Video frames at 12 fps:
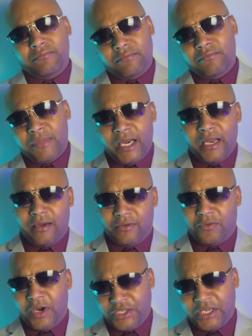but in a
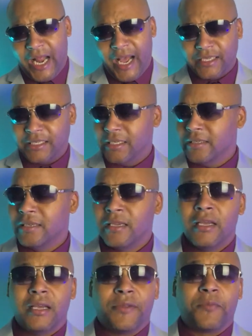Russian accent.
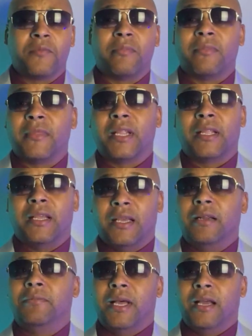And
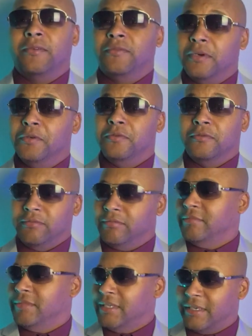I'm like, whoa,
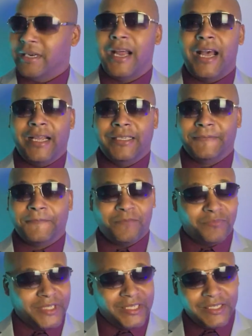all right.
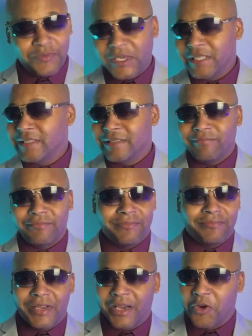This wasn't
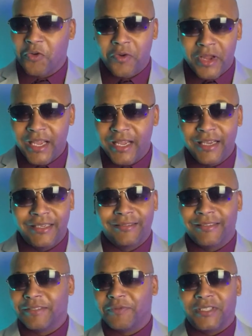a Creed.
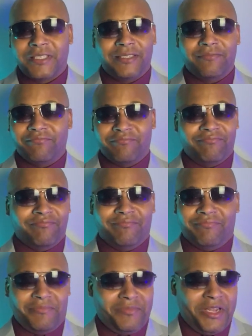This wasn't,
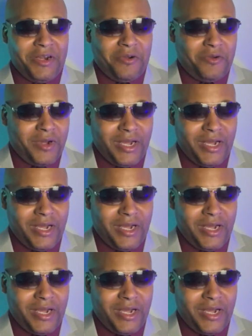you know,